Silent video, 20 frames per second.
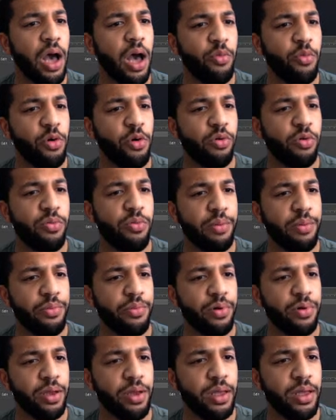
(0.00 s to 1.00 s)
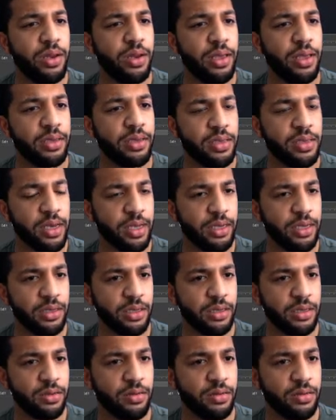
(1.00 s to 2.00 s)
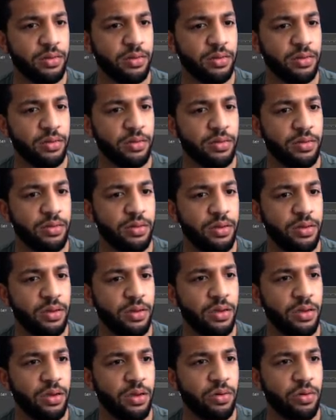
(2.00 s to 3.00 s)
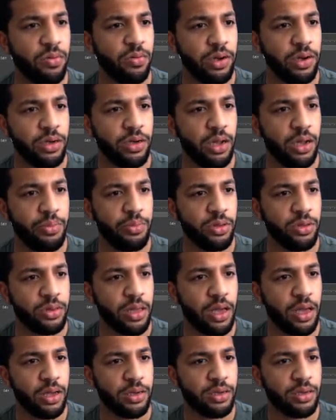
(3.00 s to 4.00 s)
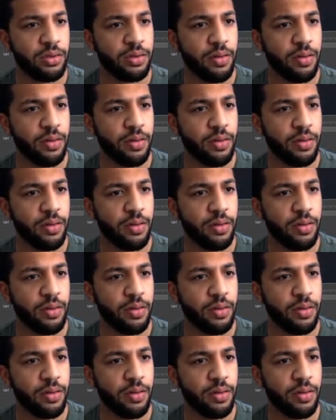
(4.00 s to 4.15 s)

will remember in a second. Where did I put that?